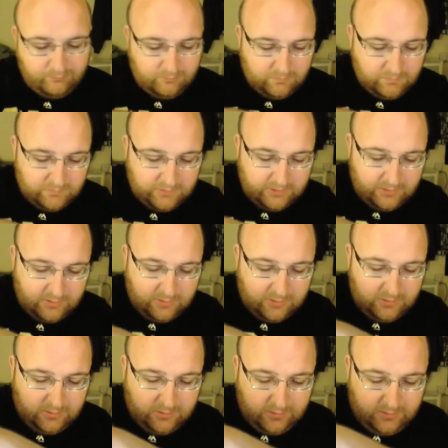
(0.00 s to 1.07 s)

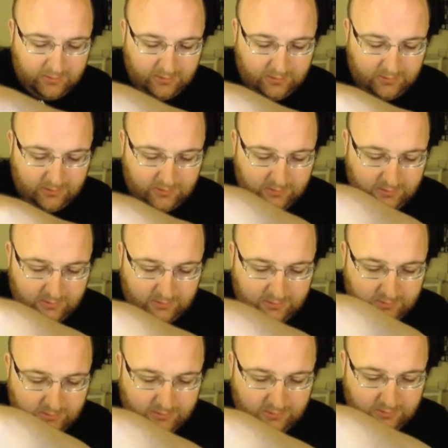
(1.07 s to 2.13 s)

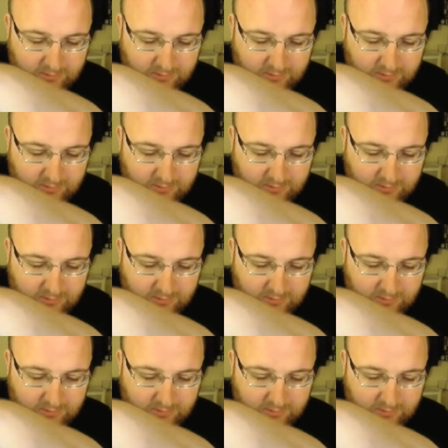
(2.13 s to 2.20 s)
[no speech]